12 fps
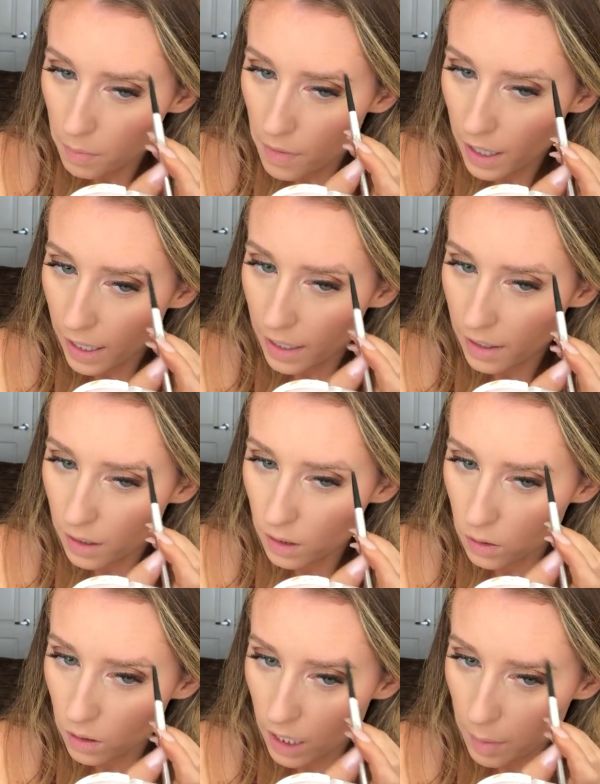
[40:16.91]
than
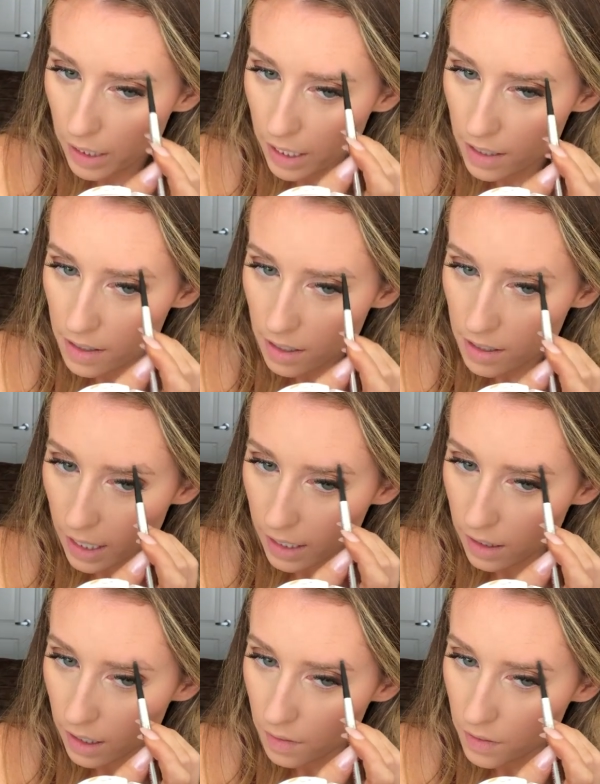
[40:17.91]
Lululemon is because I
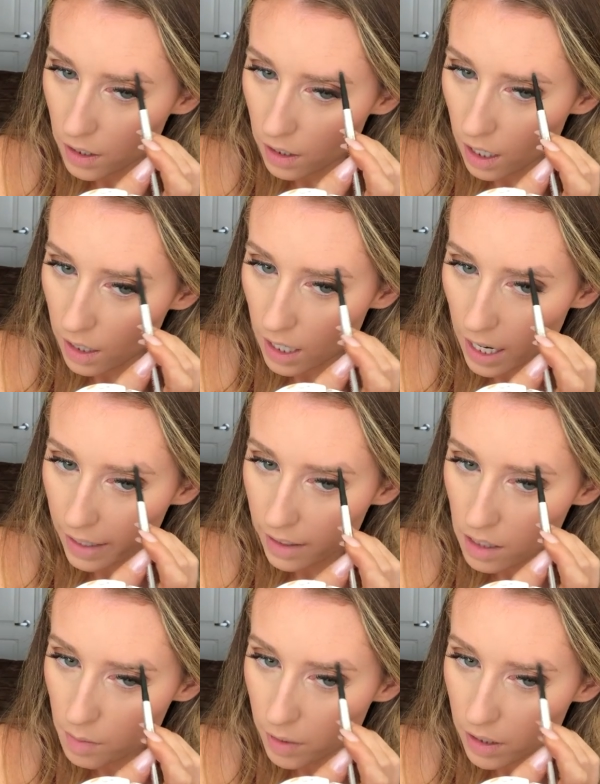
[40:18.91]
love their
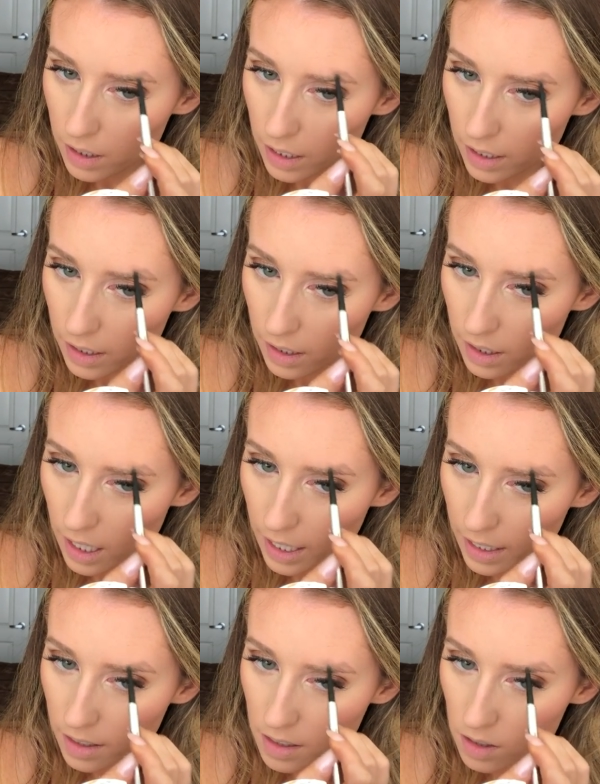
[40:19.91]
Aligns, but the
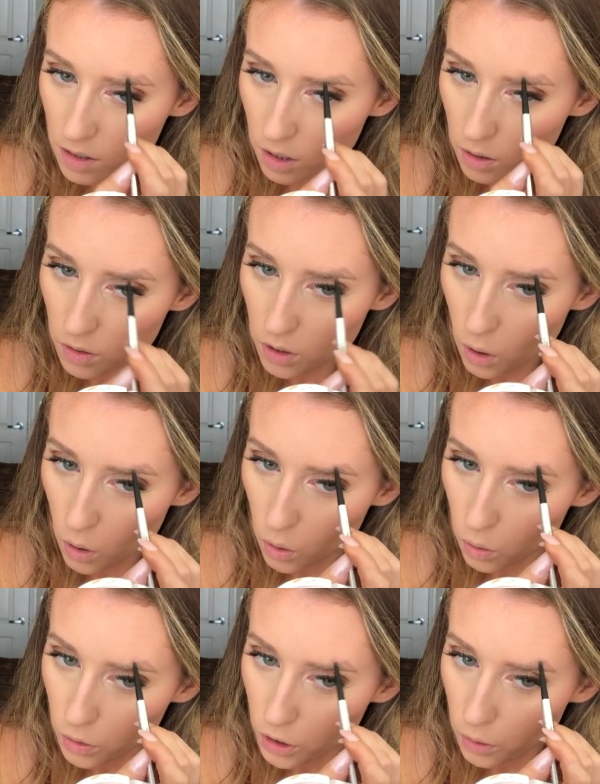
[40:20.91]
Aligns don't
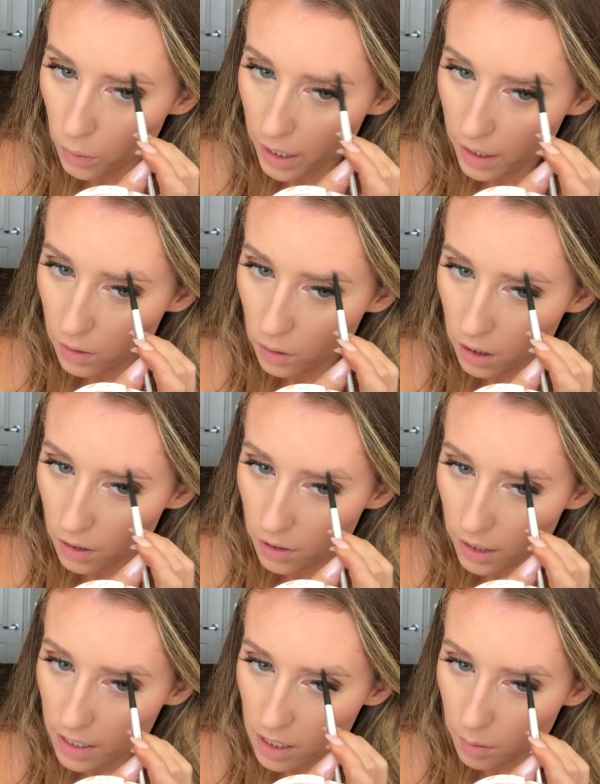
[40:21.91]
hold you in or
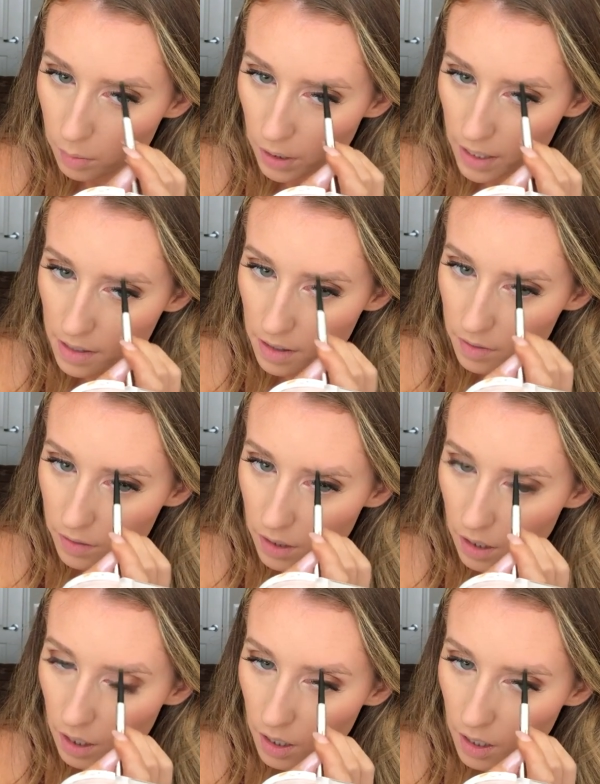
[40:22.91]
they're not as compressive
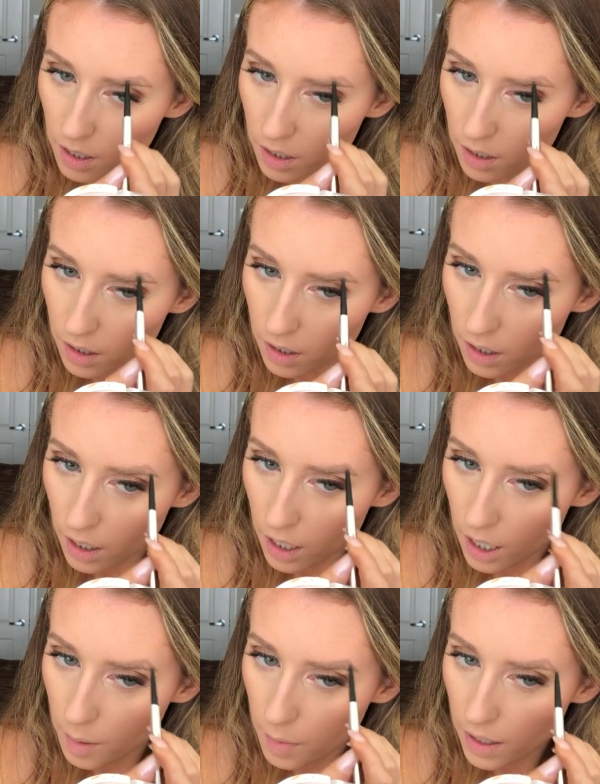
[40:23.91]

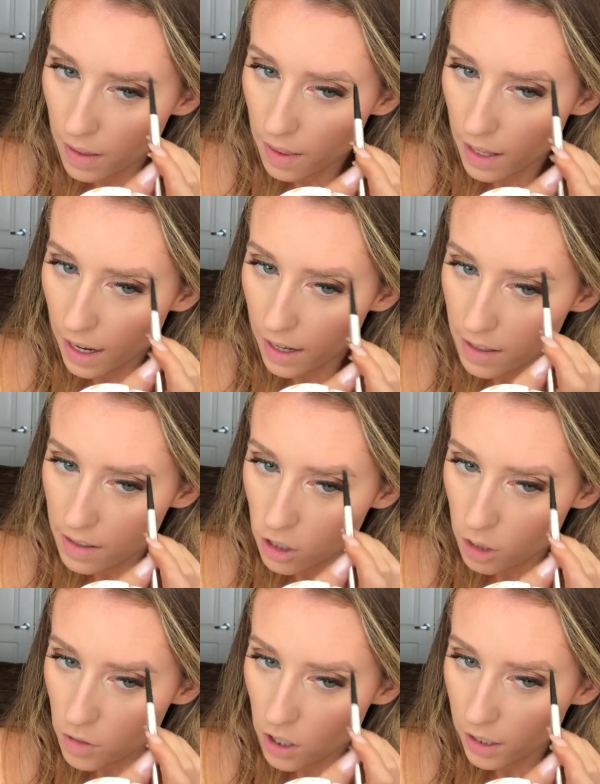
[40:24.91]
um, as
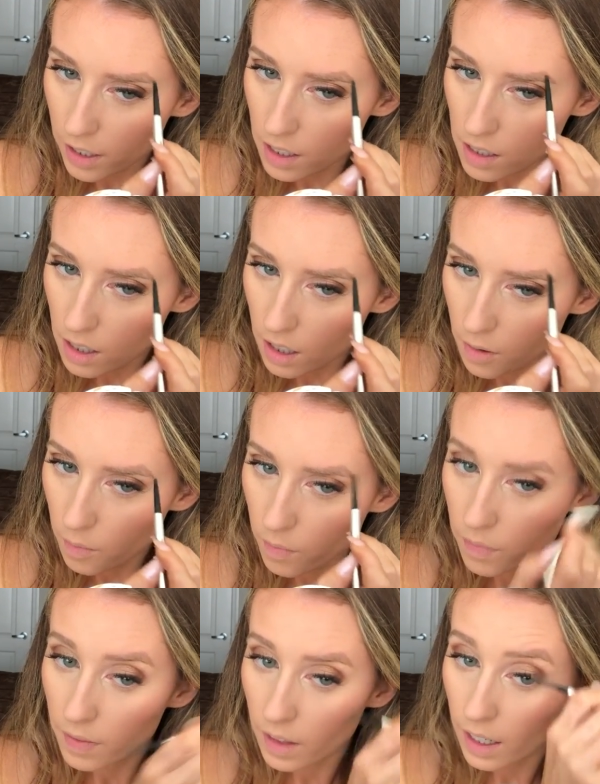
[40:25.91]
Gymshark is.
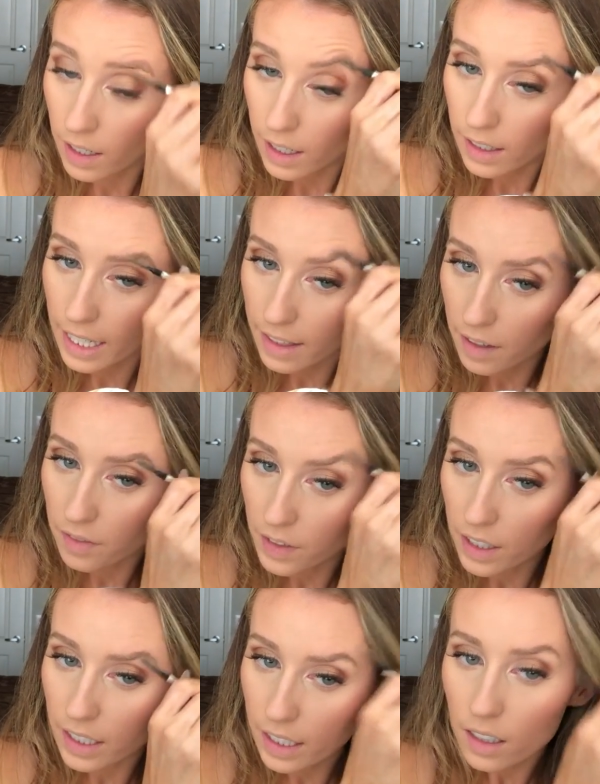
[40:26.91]
And I like that
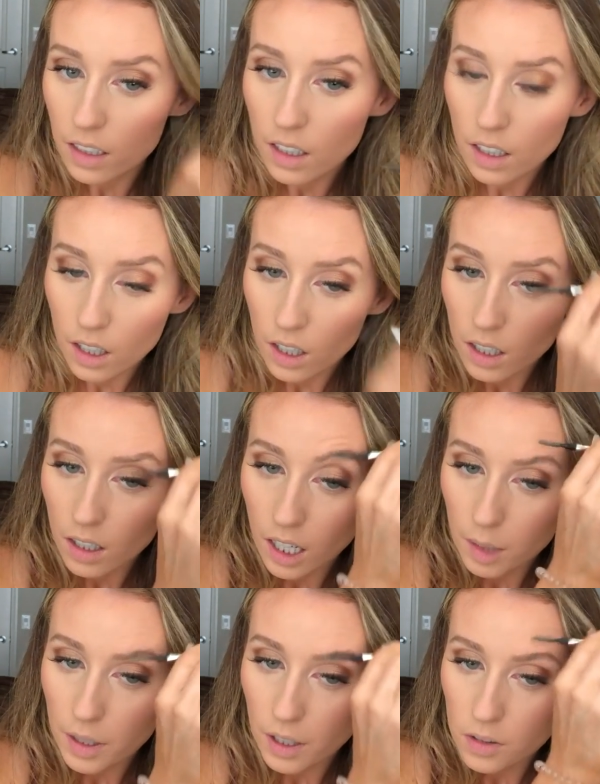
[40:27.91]
feeling,
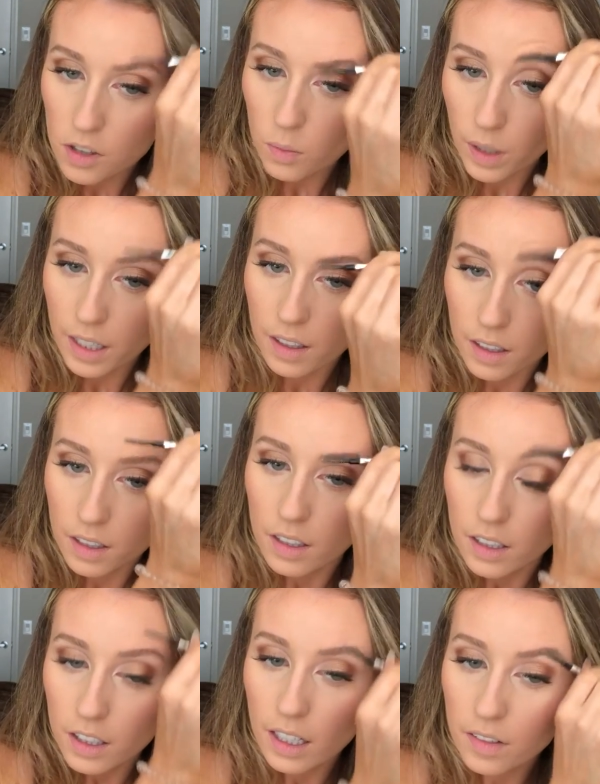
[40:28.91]
um, you know, just when
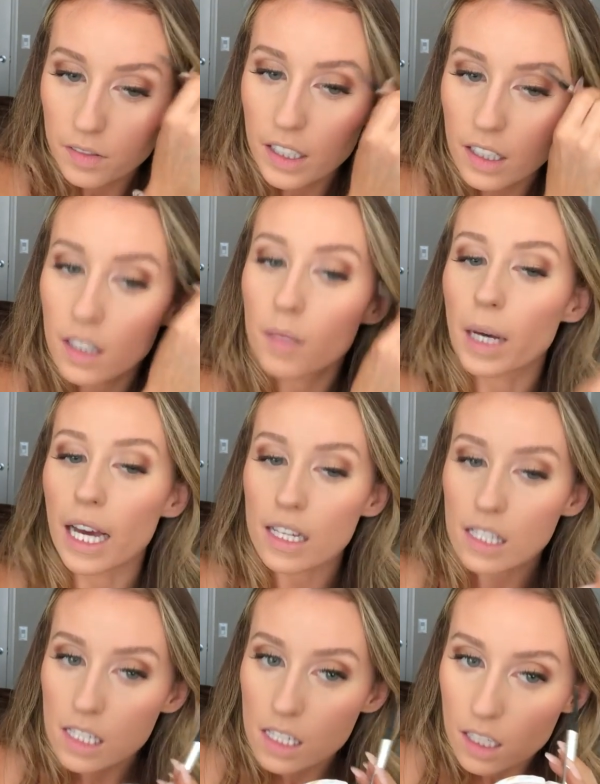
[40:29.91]
you're not feeling the
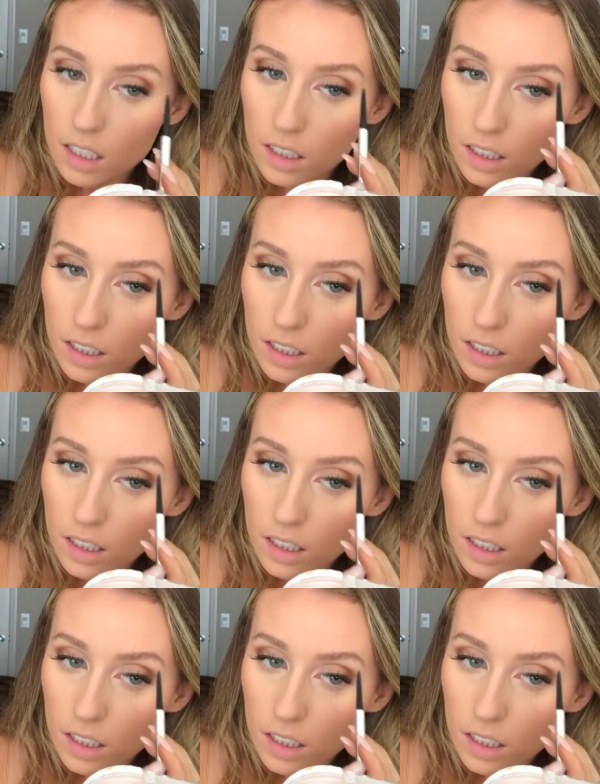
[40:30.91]
best,